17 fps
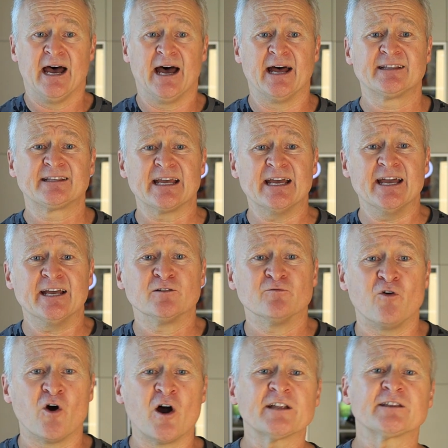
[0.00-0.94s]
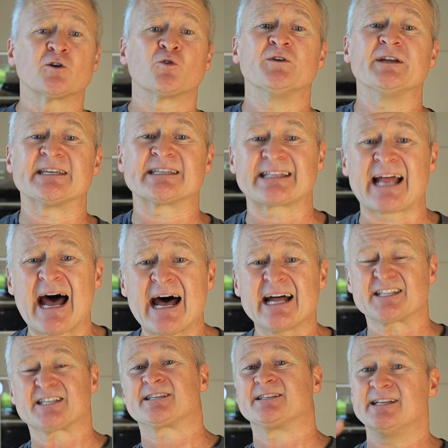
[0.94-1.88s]
and the inverter
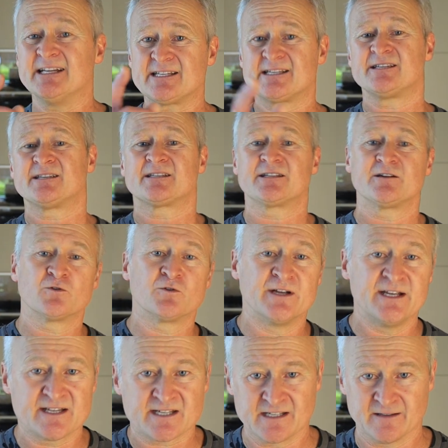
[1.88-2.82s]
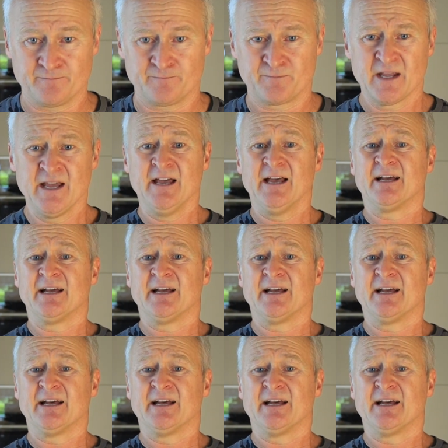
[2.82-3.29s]
restarts, this is the reason.